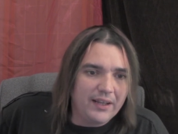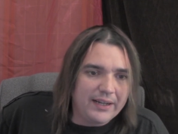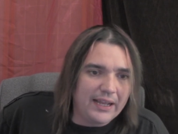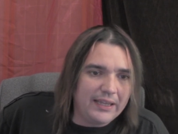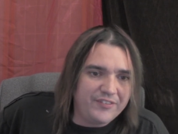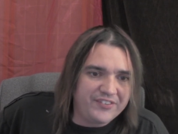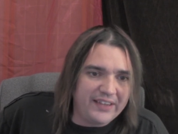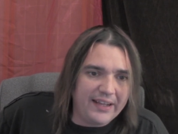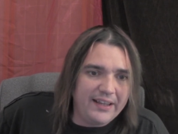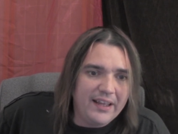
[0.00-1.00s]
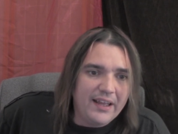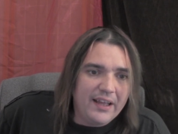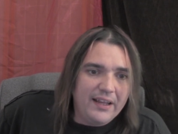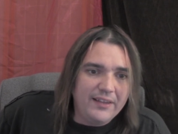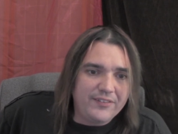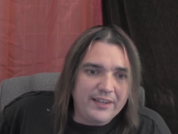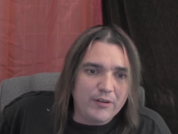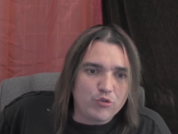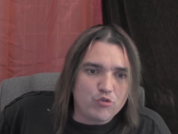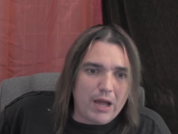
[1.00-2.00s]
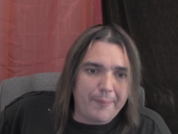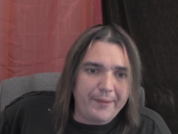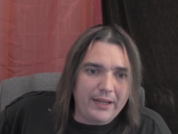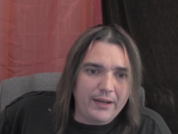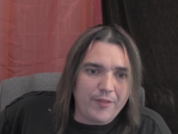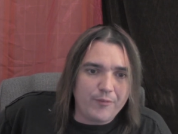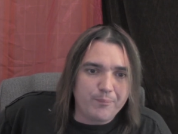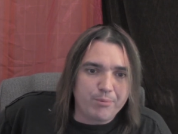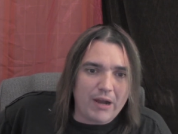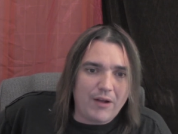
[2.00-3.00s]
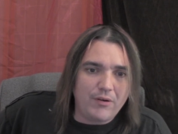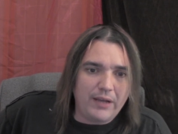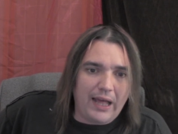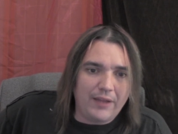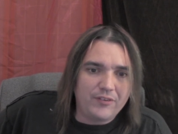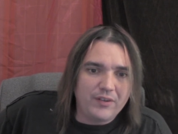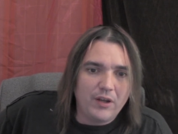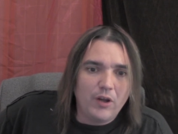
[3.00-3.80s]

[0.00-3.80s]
Khalif said, his tears dropping into the brown dust.